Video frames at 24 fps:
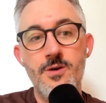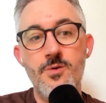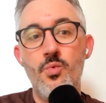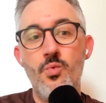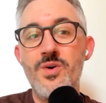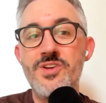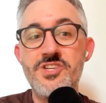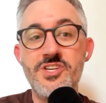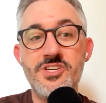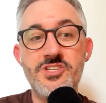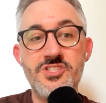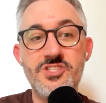
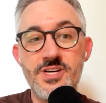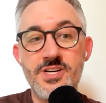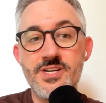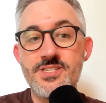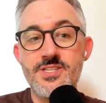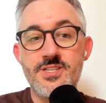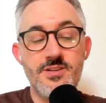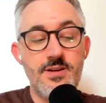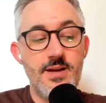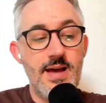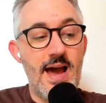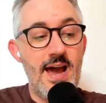which is
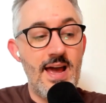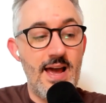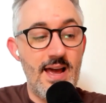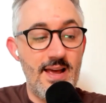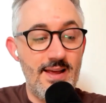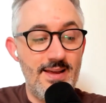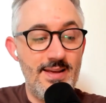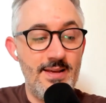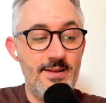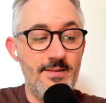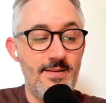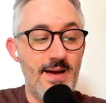just,
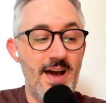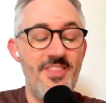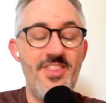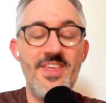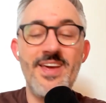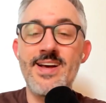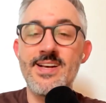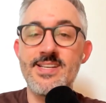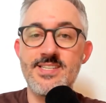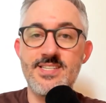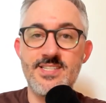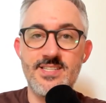I
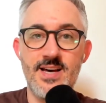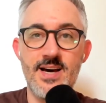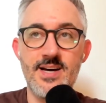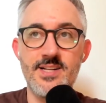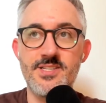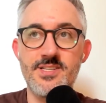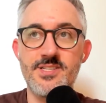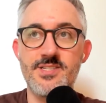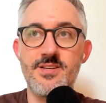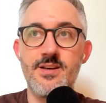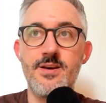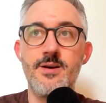think it
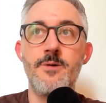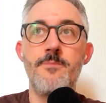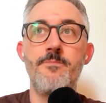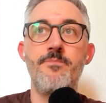sets